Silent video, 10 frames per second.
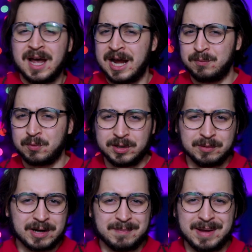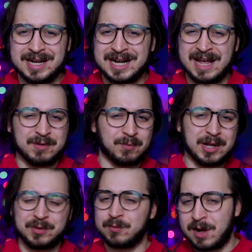I really recommend it. I haven't
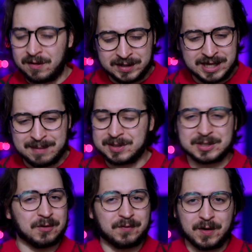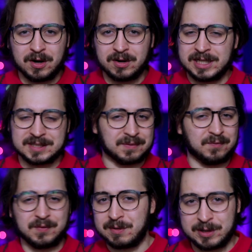read through all of it yet, but so far it's
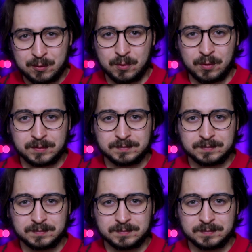very cool.